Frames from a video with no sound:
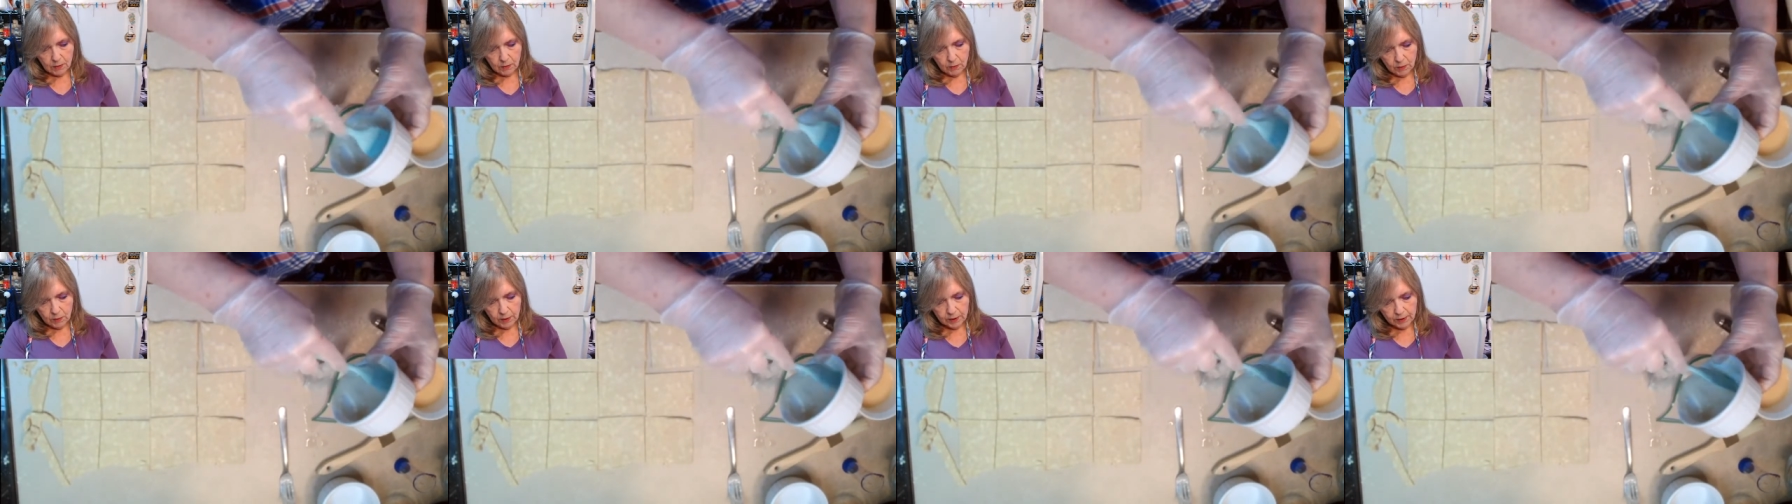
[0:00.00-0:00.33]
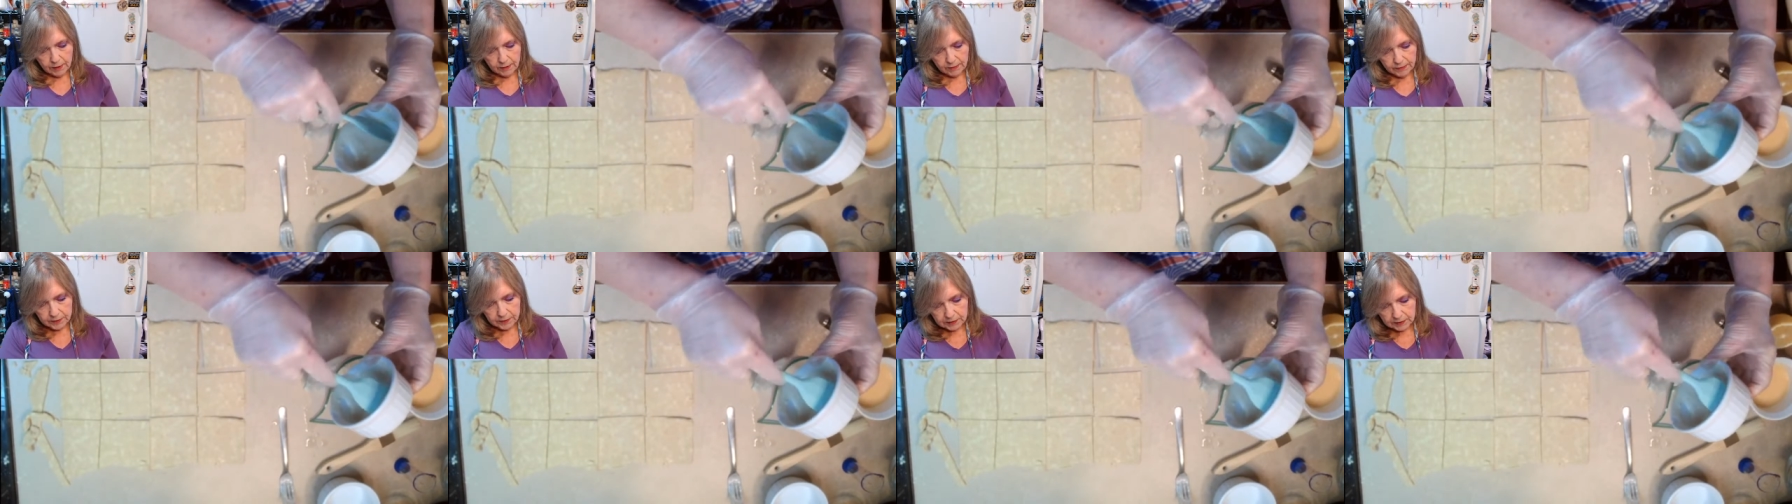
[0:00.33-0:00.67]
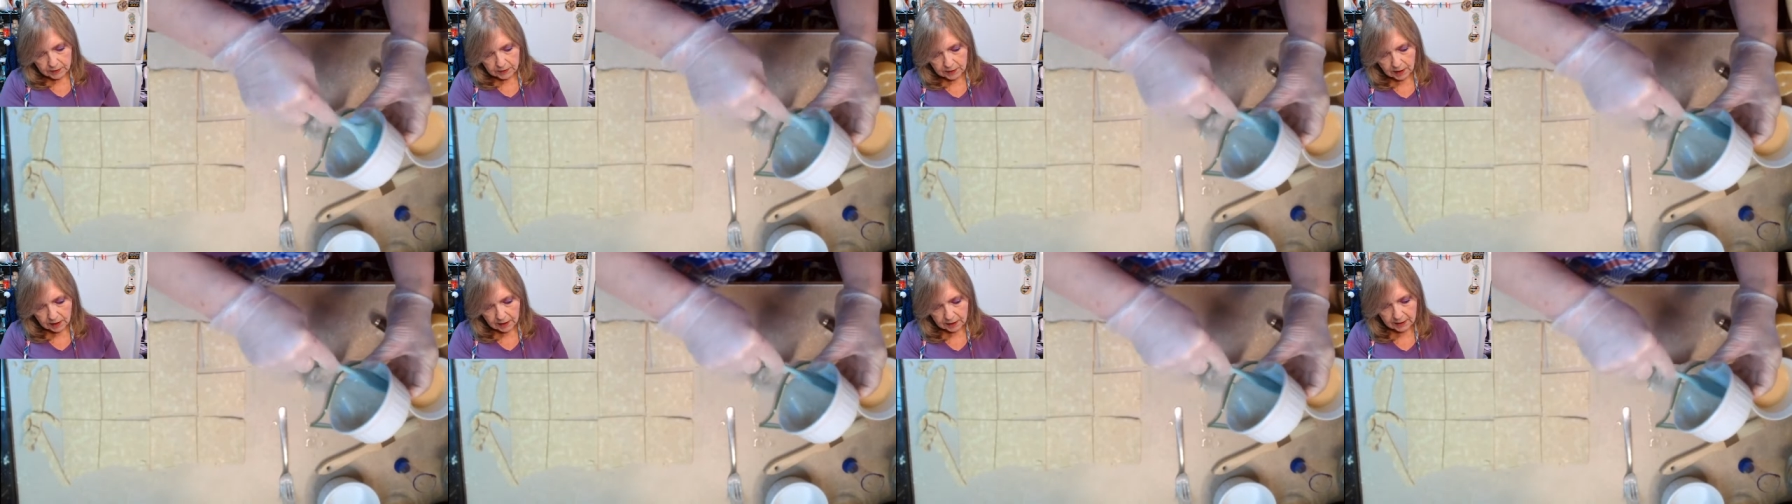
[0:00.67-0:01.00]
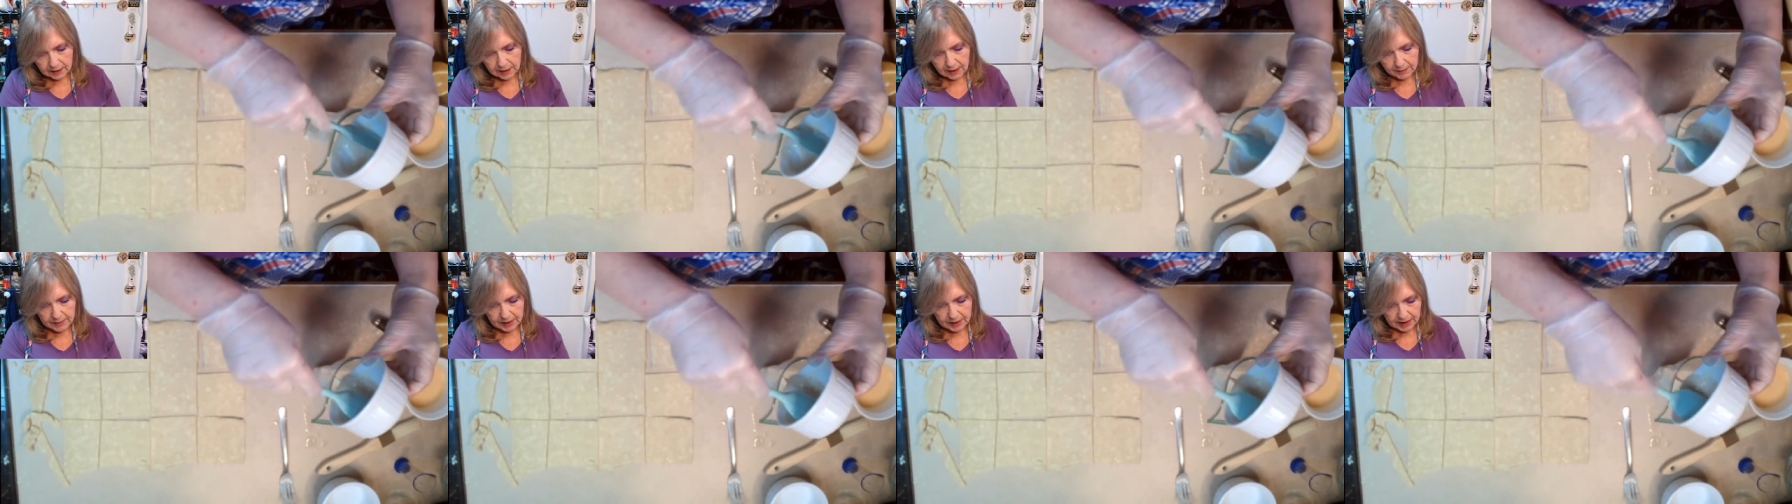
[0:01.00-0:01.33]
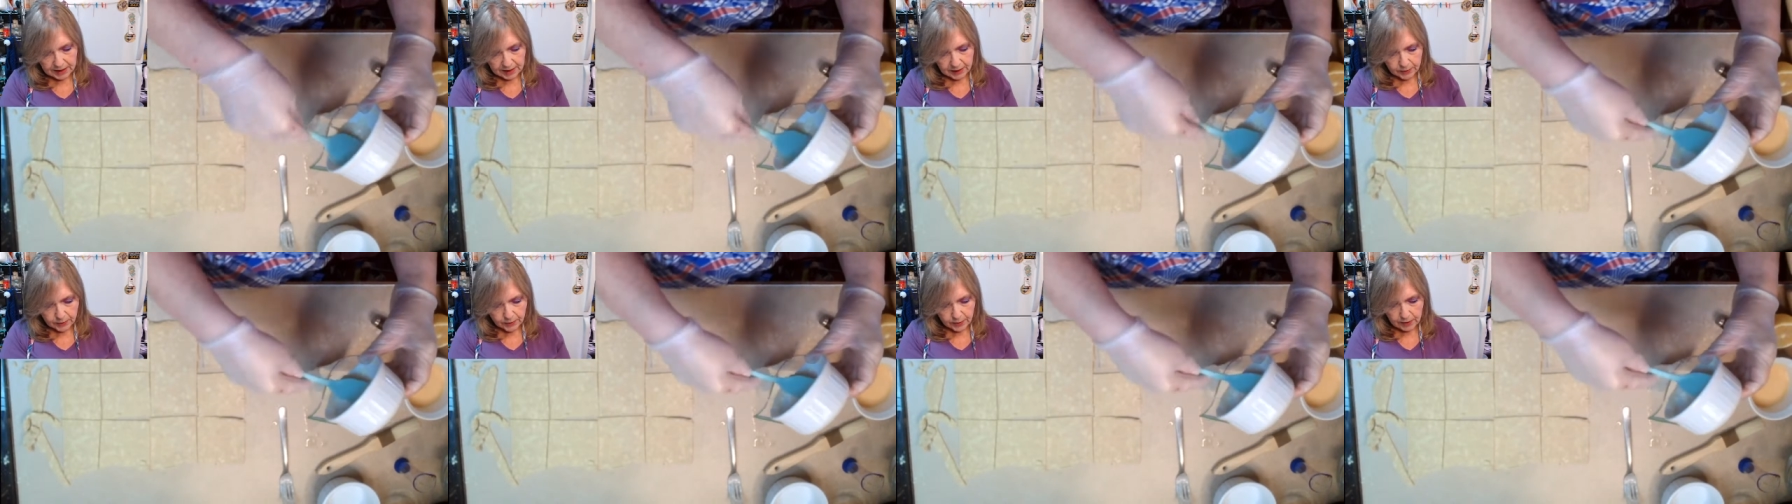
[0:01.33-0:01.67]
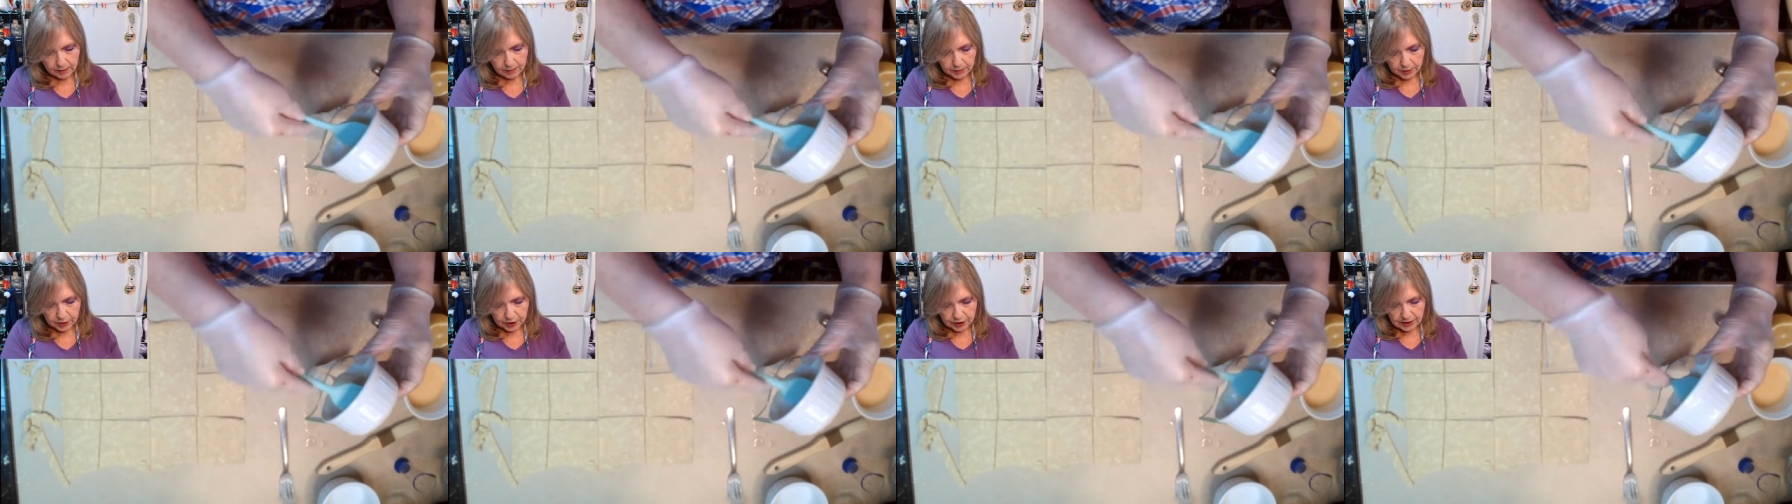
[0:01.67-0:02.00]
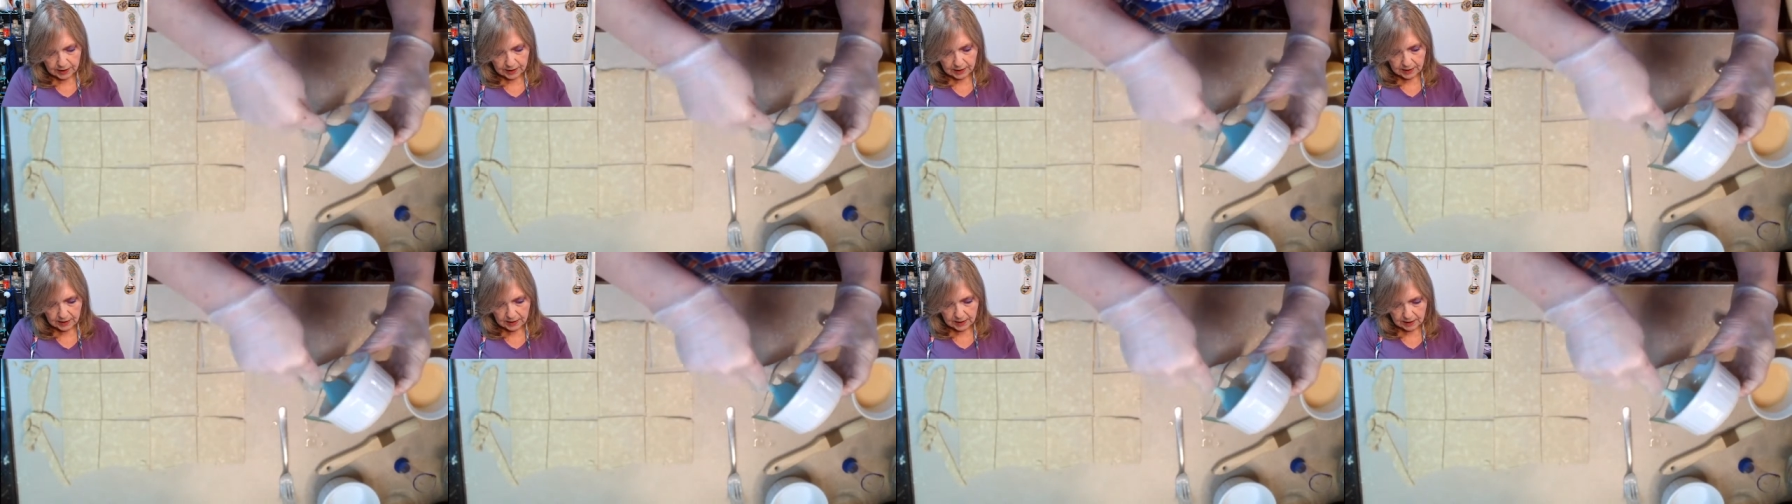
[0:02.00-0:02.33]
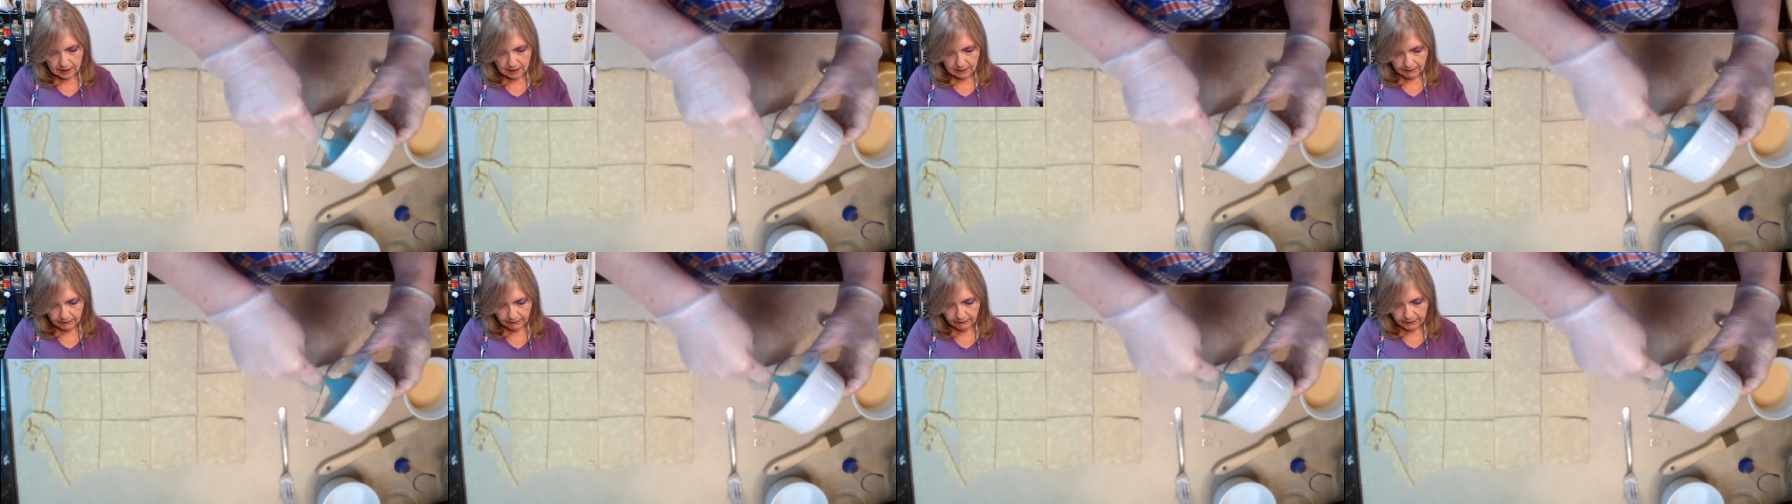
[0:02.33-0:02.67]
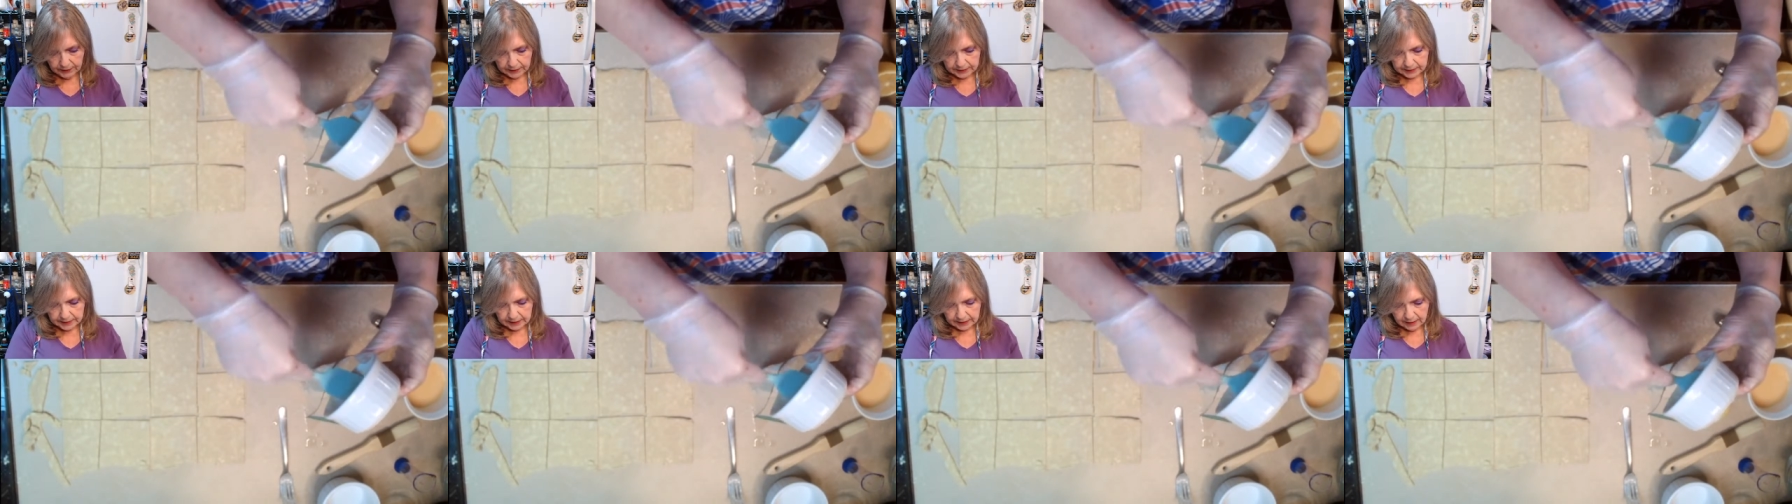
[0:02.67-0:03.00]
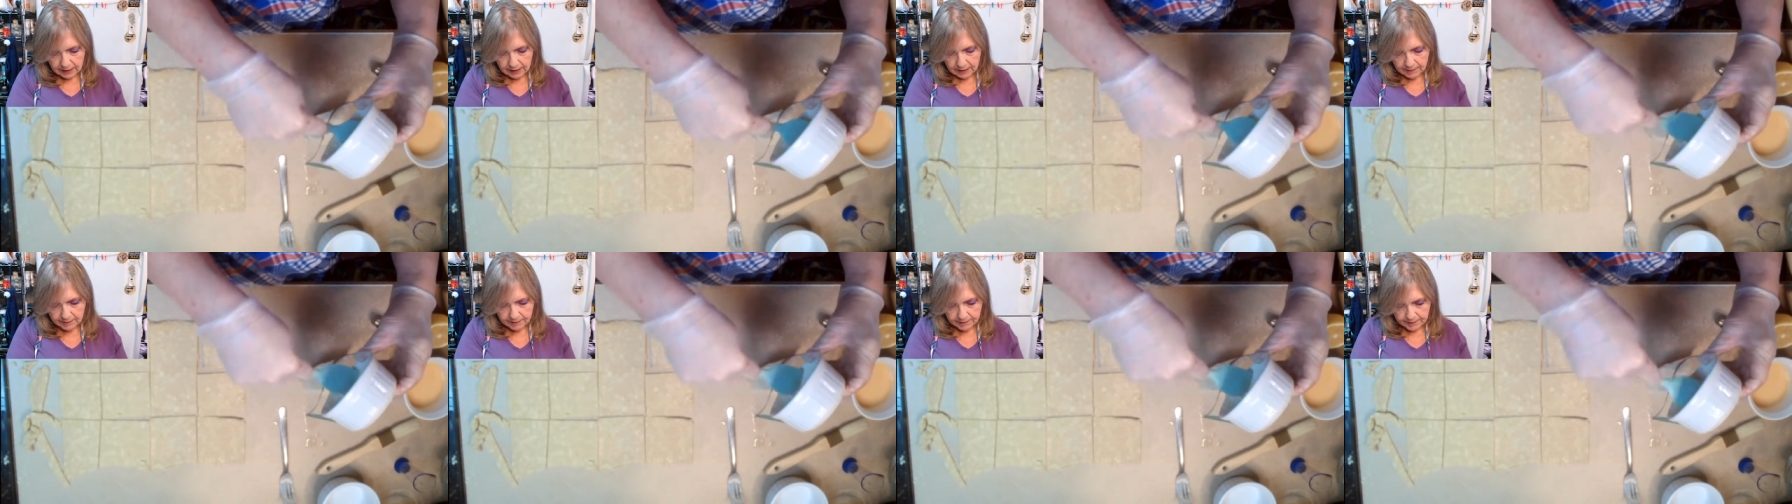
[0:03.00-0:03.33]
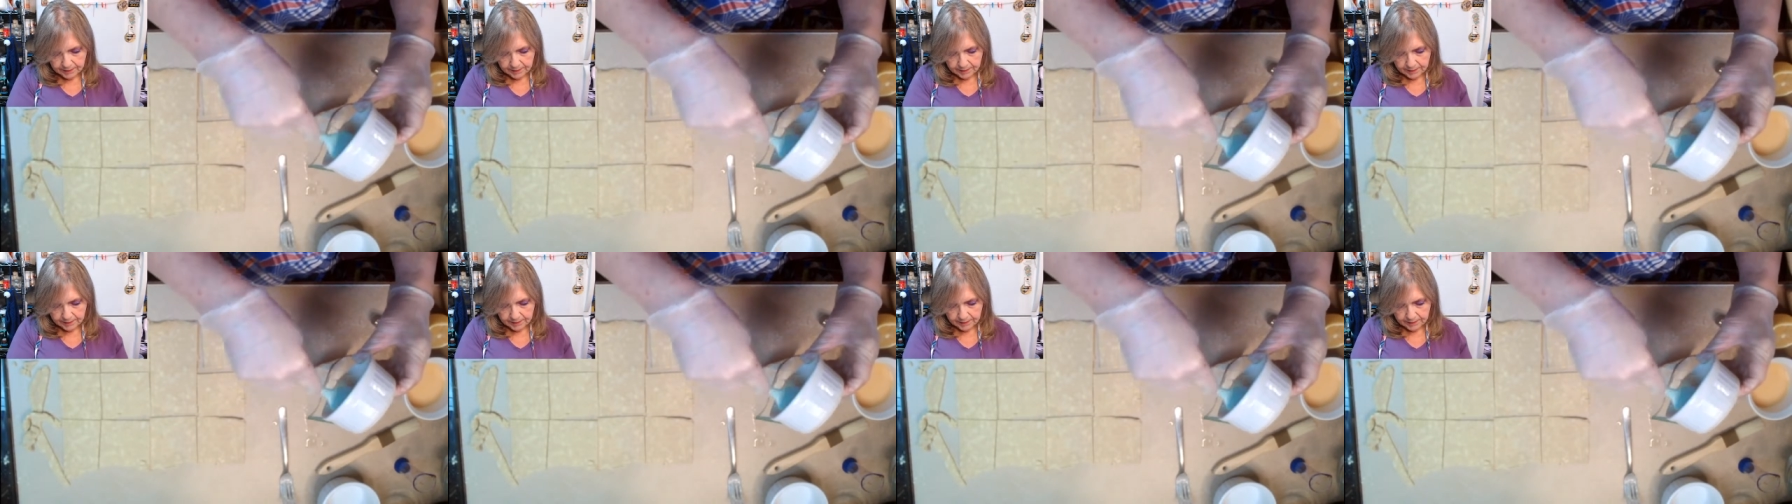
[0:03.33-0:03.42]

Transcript: wonderful lemony cream cheesy filling.